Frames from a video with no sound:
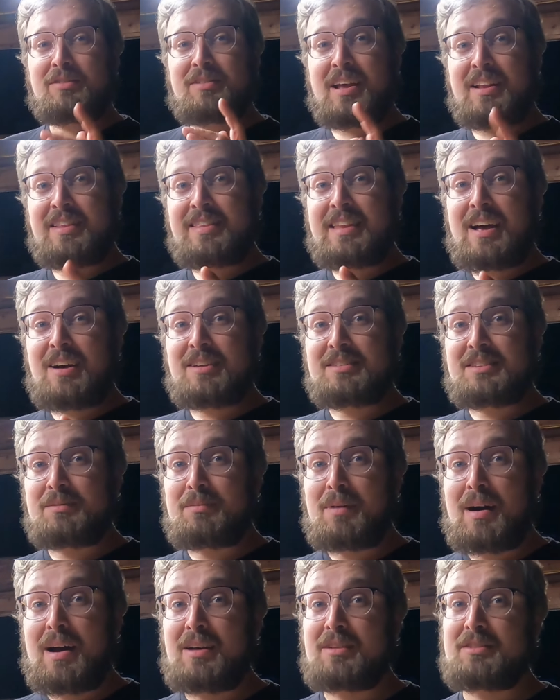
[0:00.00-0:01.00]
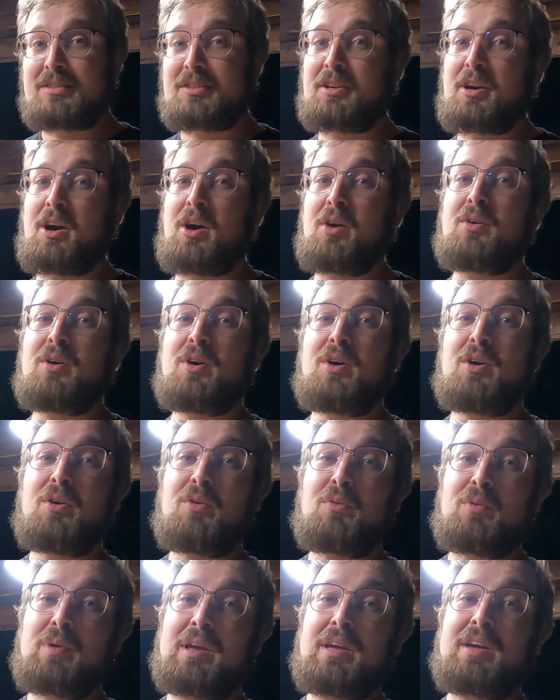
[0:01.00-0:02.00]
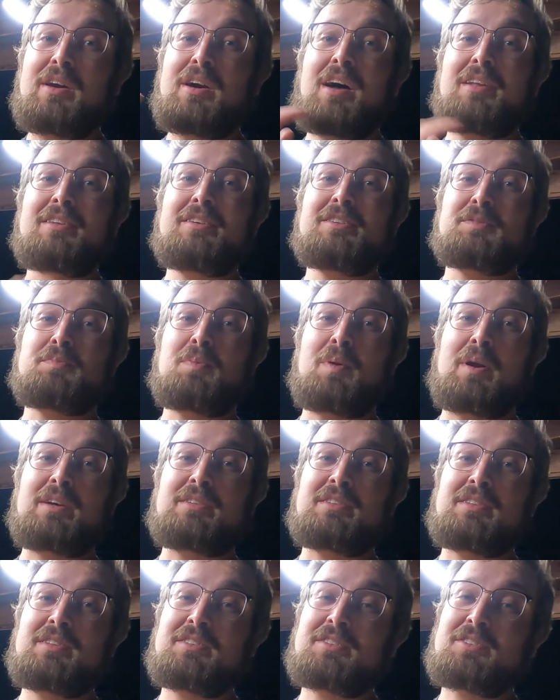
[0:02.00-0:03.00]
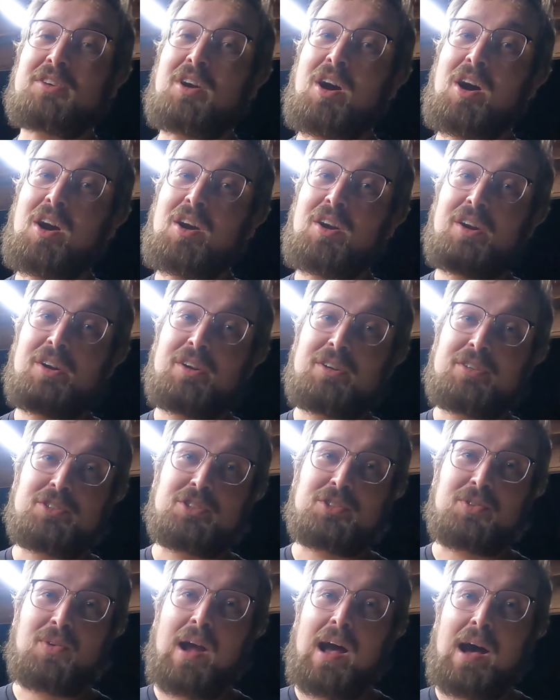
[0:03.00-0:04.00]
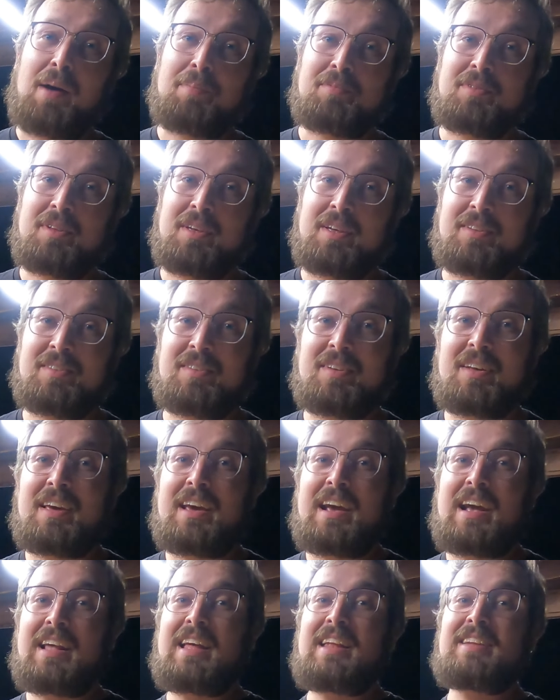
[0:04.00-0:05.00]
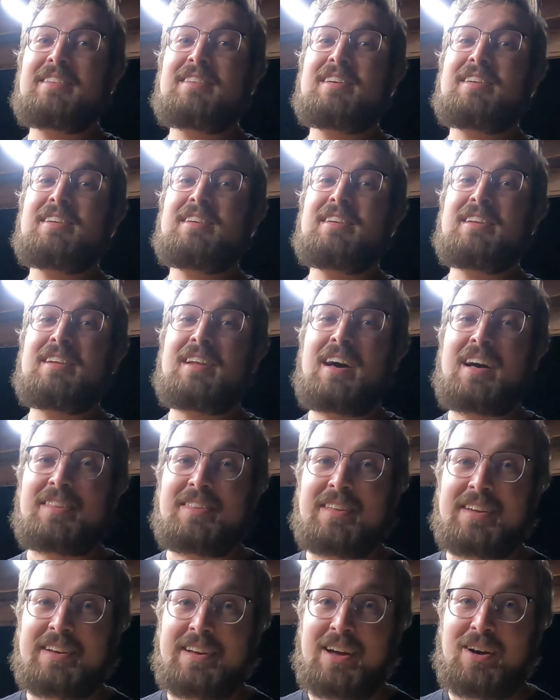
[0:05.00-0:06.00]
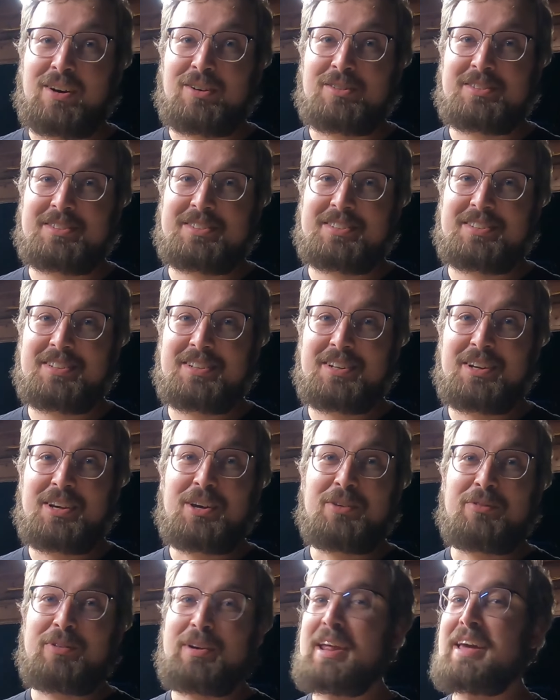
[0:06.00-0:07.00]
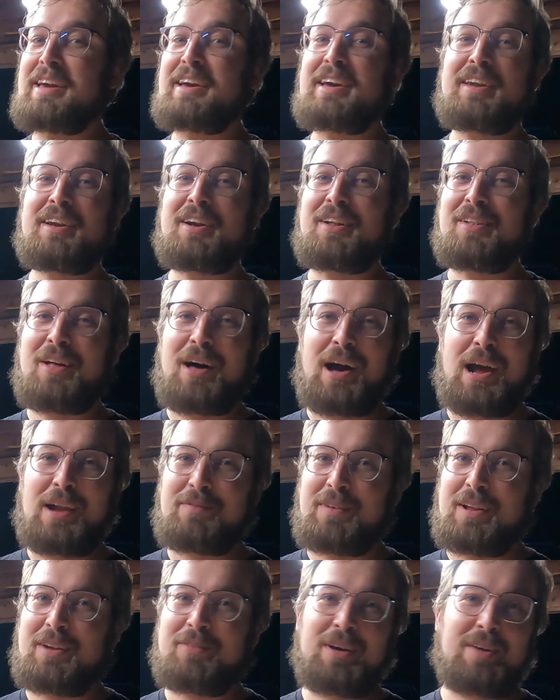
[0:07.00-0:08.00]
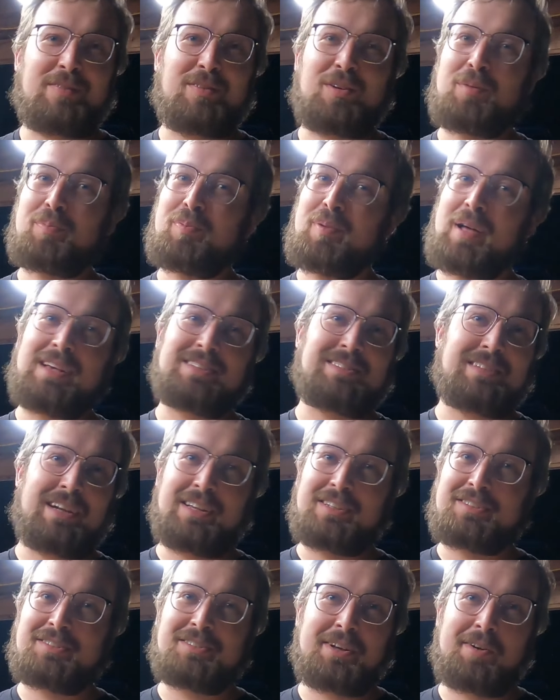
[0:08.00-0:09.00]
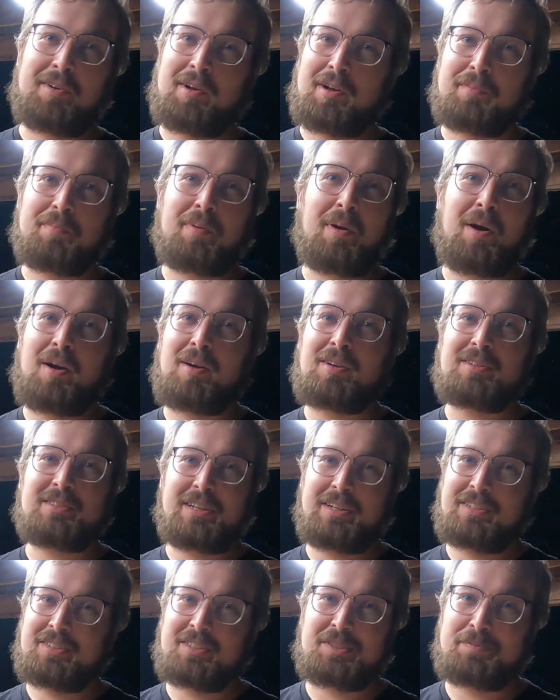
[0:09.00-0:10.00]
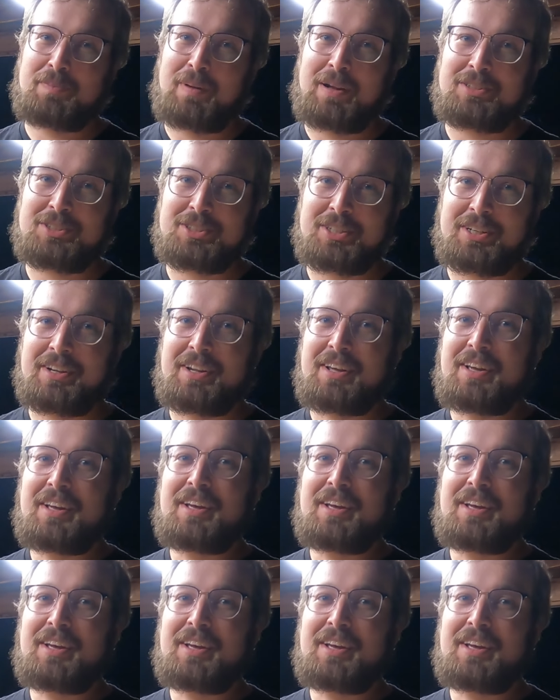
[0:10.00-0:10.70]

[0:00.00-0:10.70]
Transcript: 10,000 miles ago, we cut the springs in this car, dropped it, and then did nothing else. We didn't get an alignment, we haven't replaced any steering parts, any suspension.